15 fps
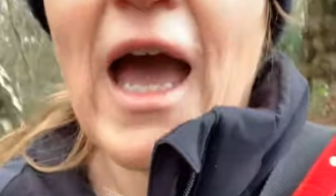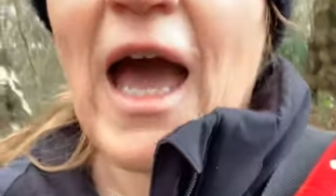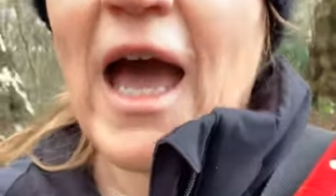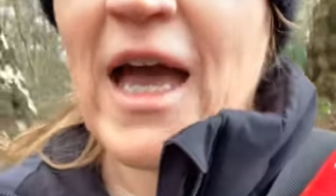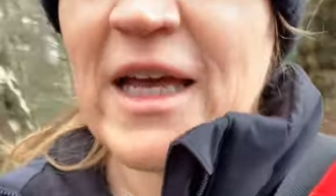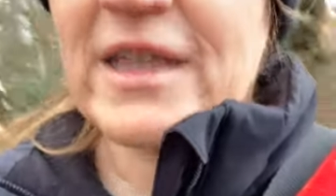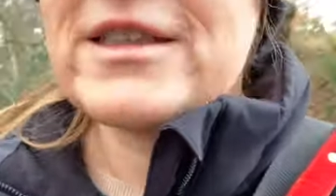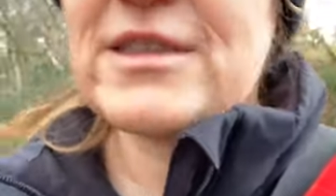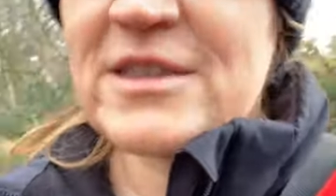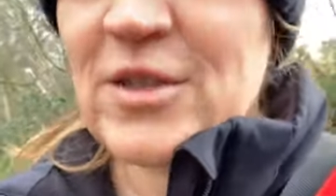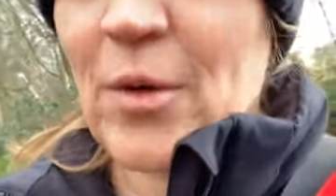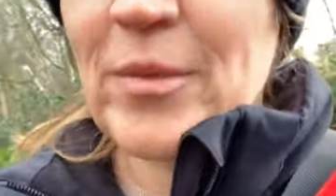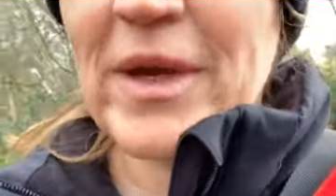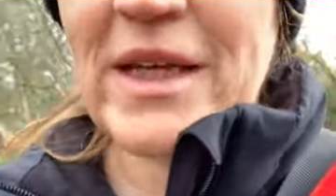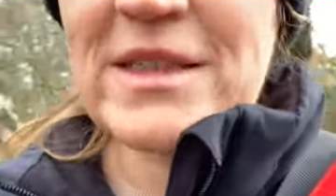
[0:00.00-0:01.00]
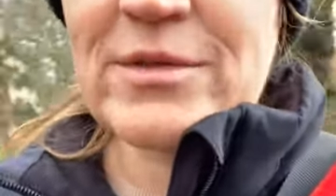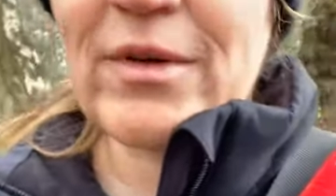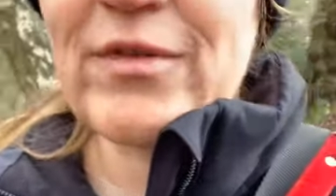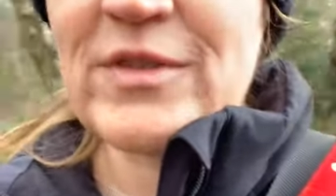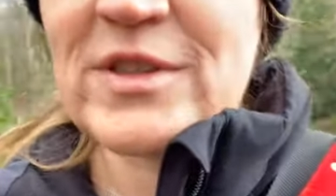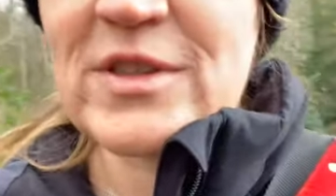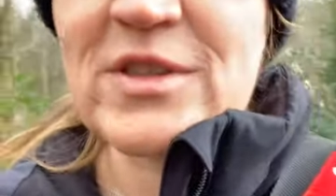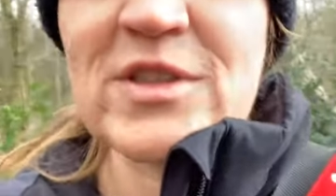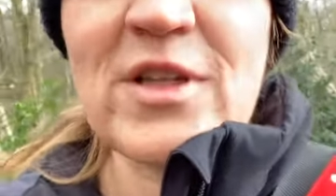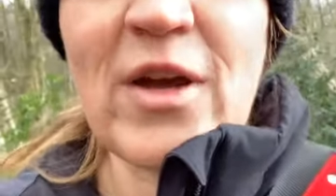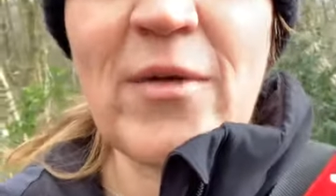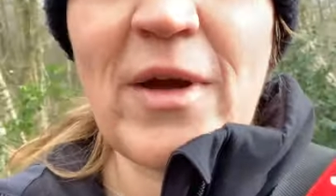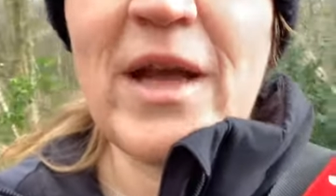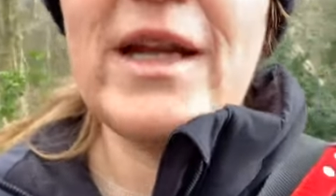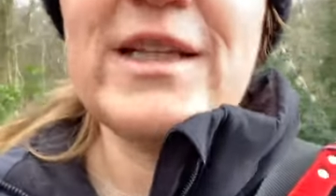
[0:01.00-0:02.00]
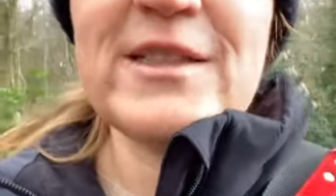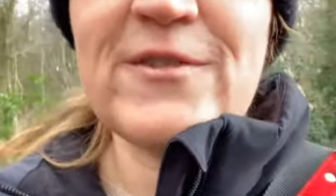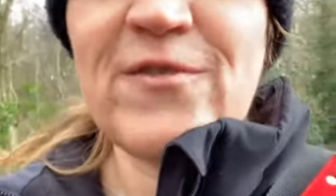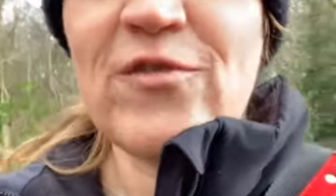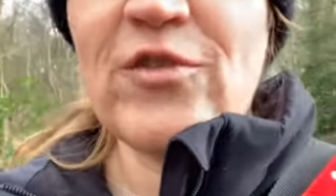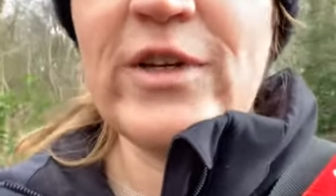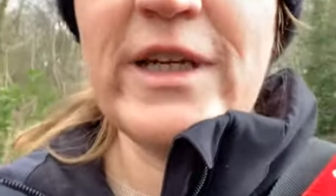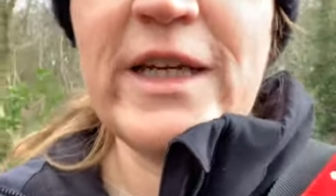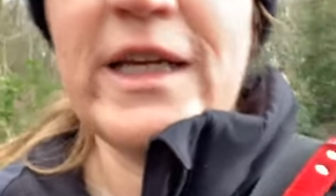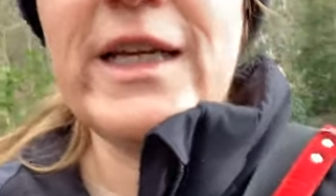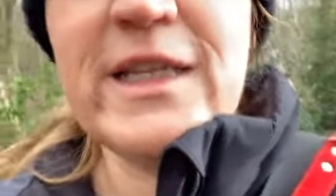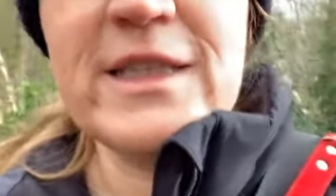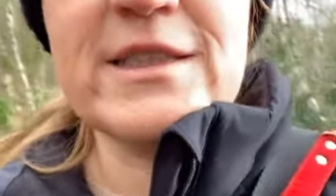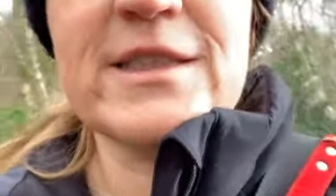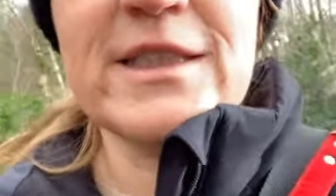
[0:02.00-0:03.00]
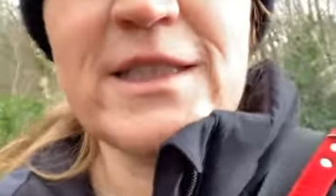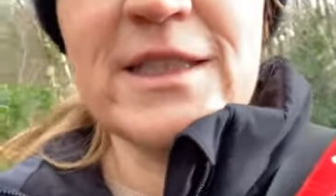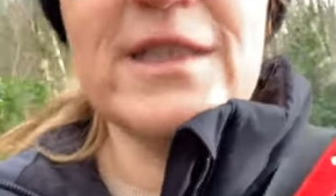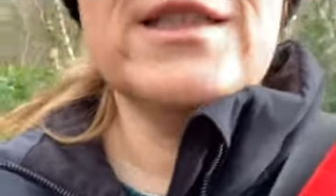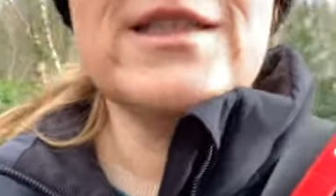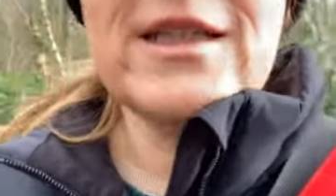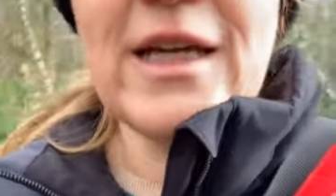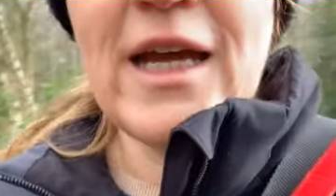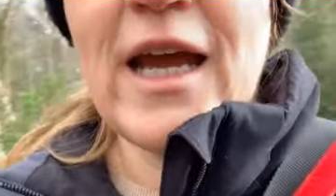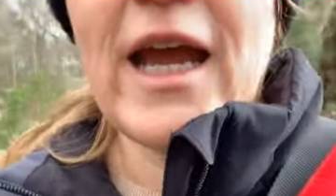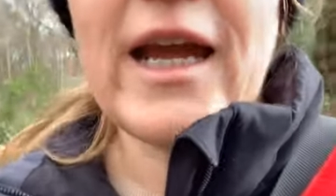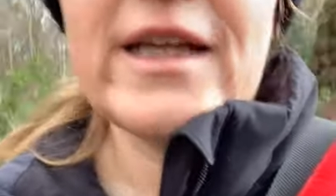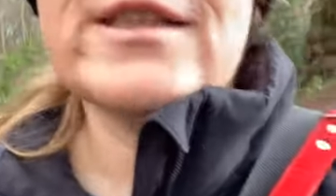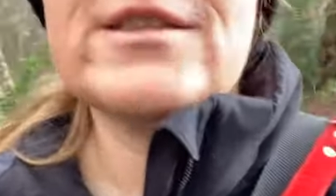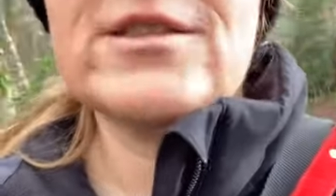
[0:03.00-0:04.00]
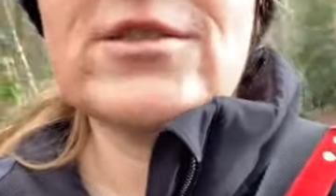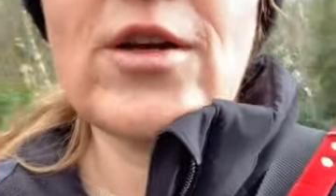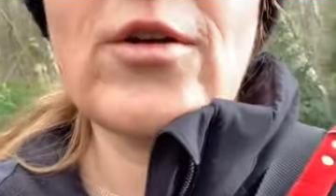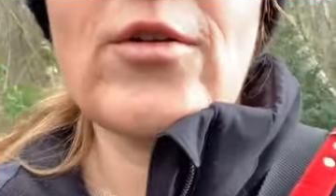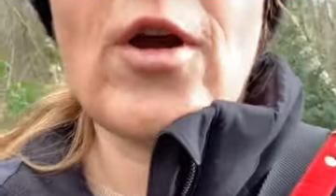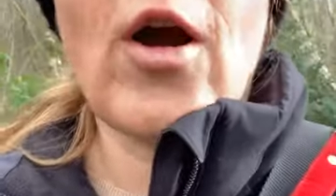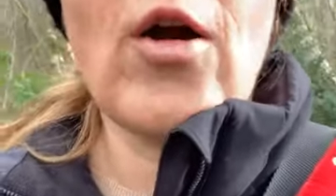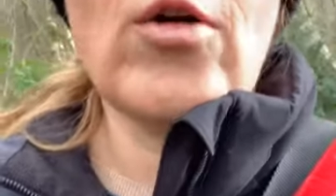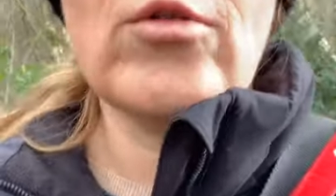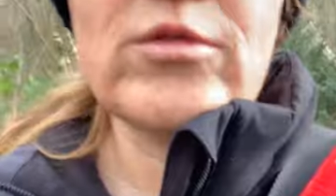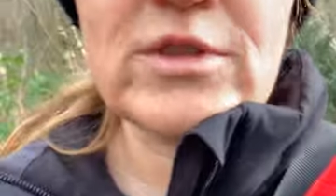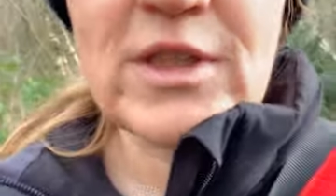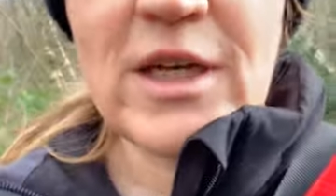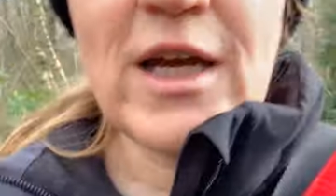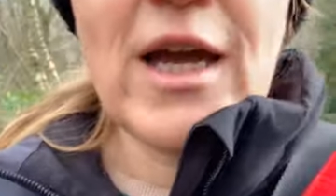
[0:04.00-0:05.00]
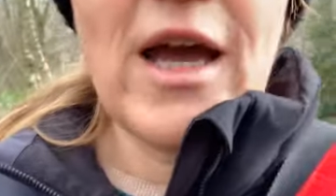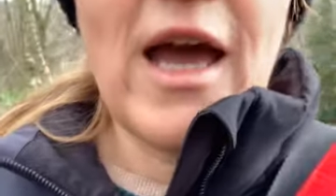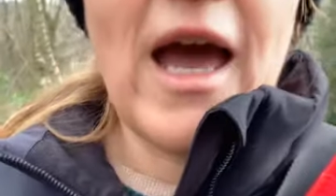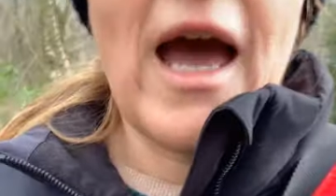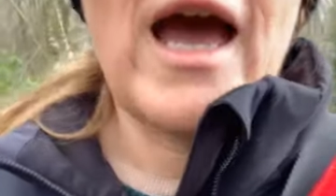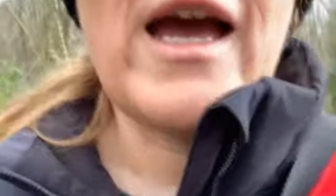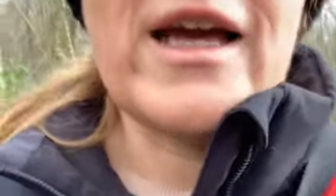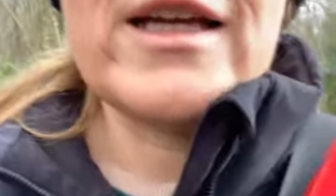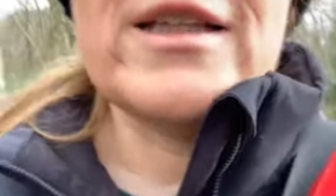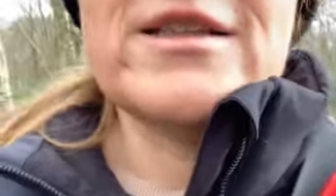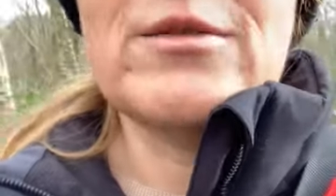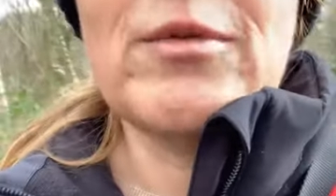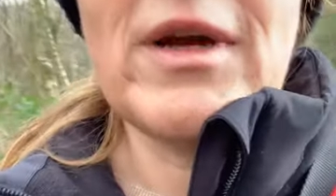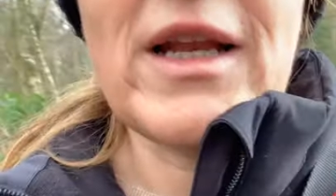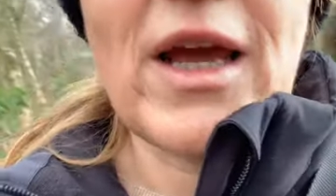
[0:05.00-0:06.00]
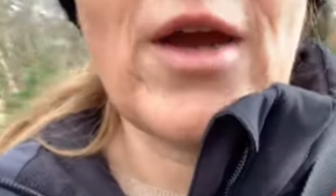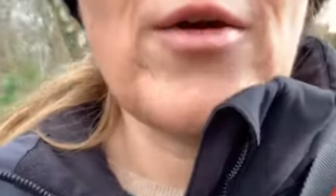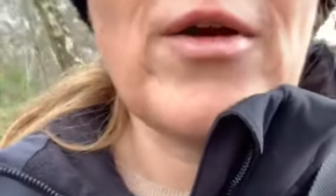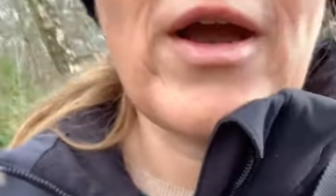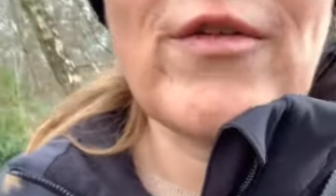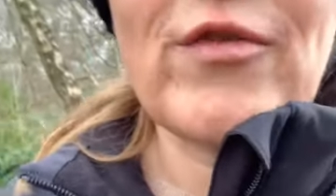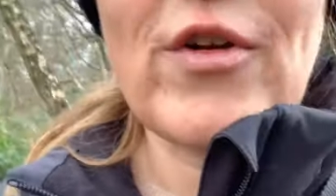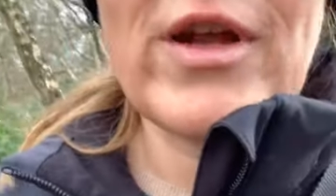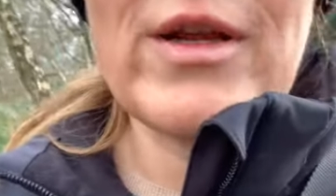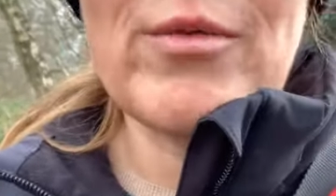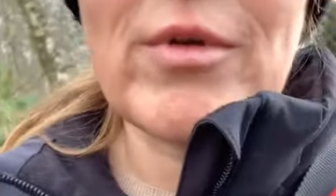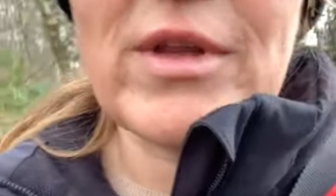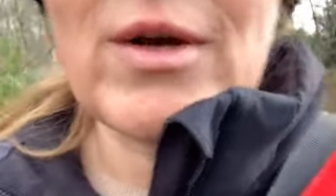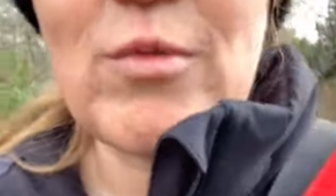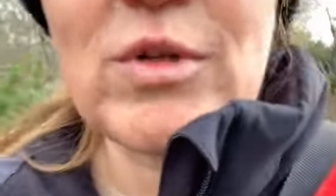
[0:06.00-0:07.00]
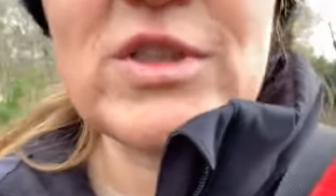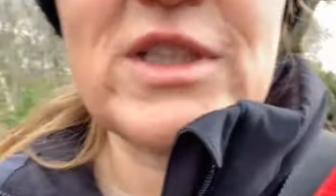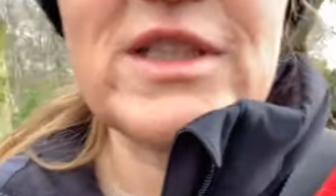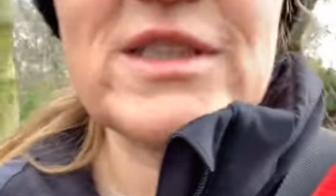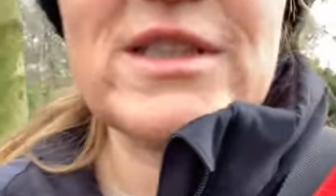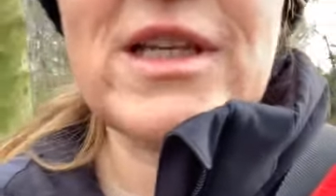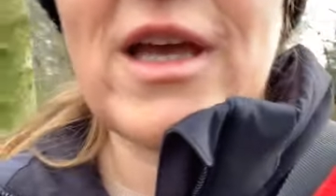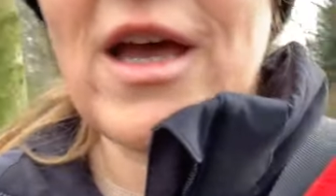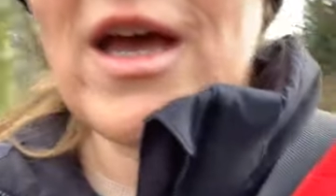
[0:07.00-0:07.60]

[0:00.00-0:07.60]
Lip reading: And so I'm getting some reference of snow, and it's freezing. It's so cold. And Willow, for anyone that watches